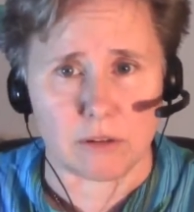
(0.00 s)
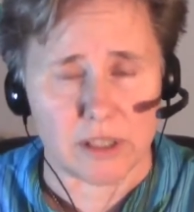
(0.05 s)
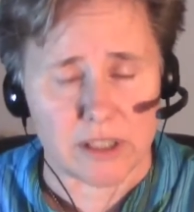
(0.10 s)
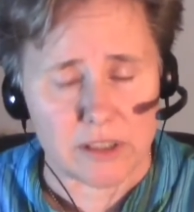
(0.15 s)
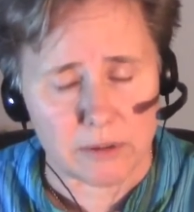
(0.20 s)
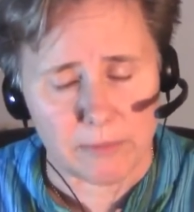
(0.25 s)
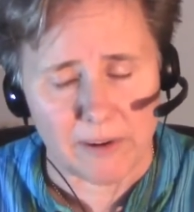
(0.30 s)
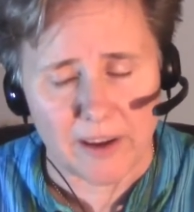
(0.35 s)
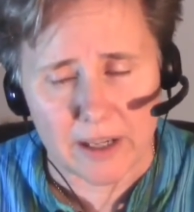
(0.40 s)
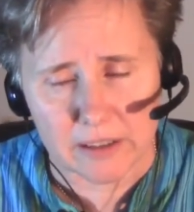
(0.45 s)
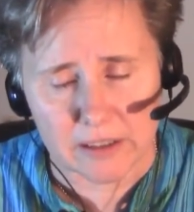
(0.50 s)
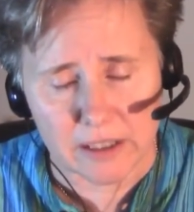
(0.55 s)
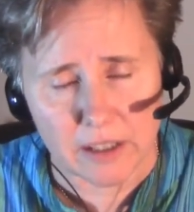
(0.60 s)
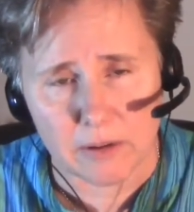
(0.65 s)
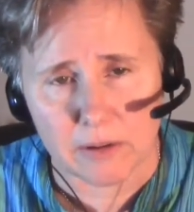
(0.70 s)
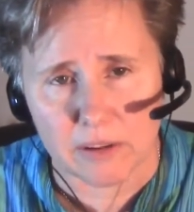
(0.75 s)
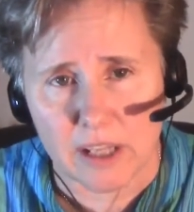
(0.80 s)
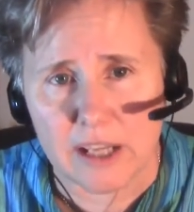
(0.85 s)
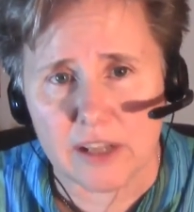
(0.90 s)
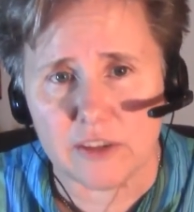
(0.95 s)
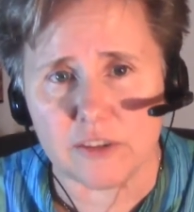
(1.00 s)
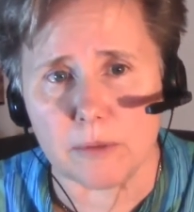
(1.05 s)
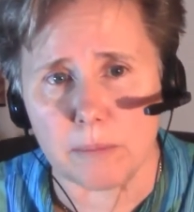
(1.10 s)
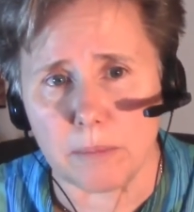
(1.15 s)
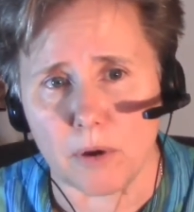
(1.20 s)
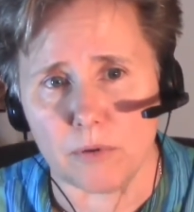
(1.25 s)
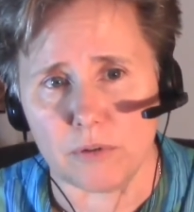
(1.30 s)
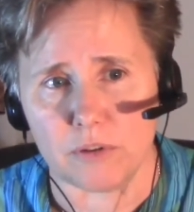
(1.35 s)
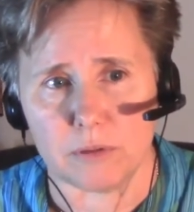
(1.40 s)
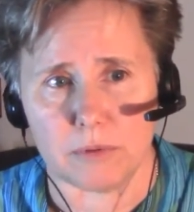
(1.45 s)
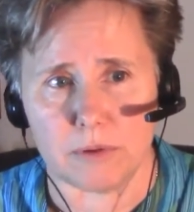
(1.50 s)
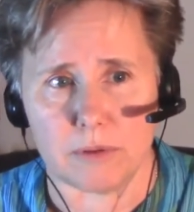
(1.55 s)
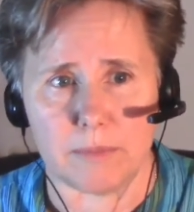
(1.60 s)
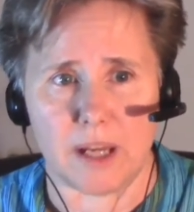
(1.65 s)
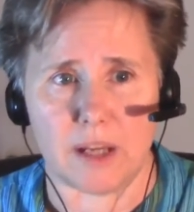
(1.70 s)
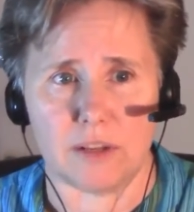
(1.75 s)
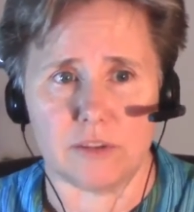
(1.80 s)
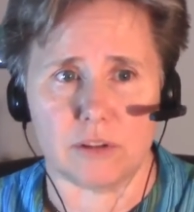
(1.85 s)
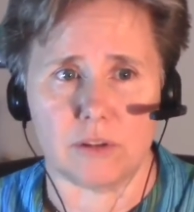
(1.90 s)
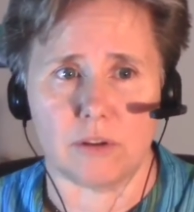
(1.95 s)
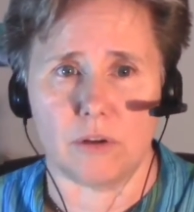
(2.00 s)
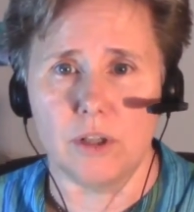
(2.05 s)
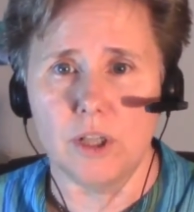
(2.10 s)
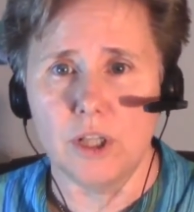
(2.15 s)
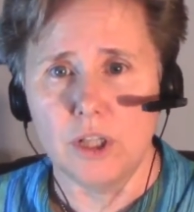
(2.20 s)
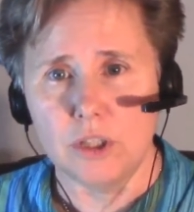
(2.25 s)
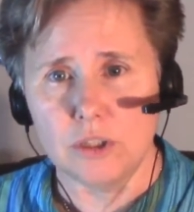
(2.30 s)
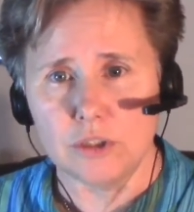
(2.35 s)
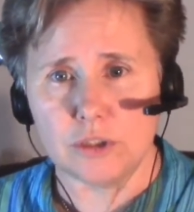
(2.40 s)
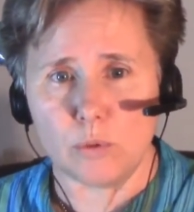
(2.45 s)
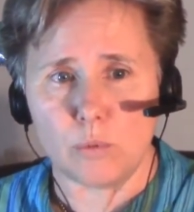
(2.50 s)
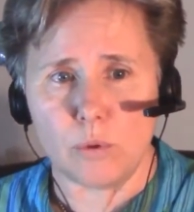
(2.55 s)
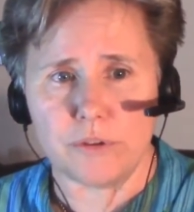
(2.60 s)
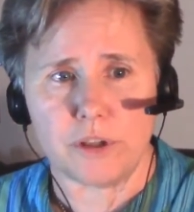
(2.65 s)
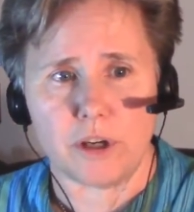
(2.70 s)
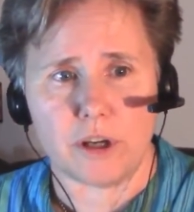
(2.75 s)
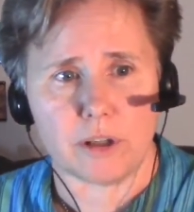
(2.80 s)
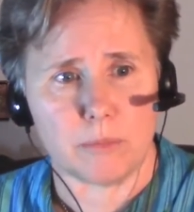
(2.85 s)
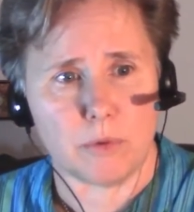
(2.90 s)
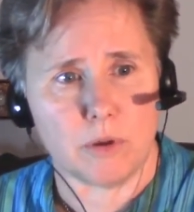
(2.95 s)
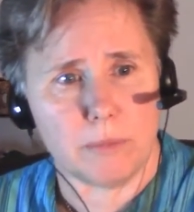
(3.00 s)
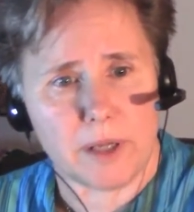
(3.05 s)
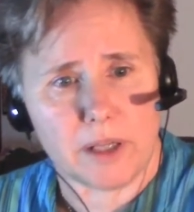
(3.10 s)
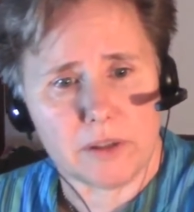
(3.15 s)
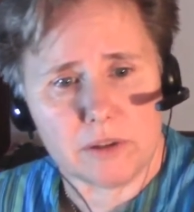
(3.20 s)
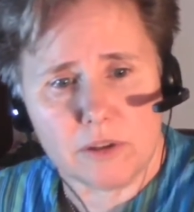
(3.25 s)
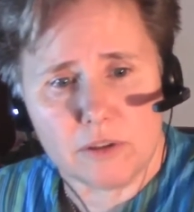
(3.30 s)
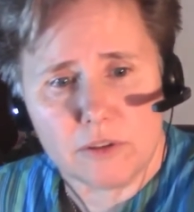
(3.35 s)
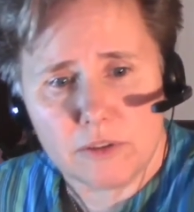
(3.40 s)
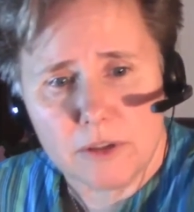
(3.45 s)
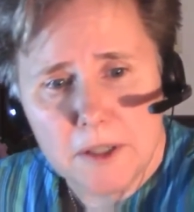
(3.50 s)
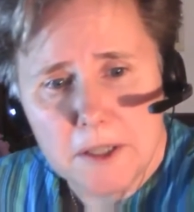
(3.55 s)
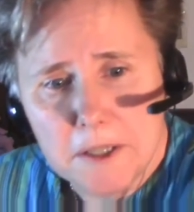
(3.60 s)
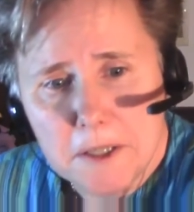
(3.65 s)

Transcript: In fact, it's supposed to be magical. So we'll talk more about this.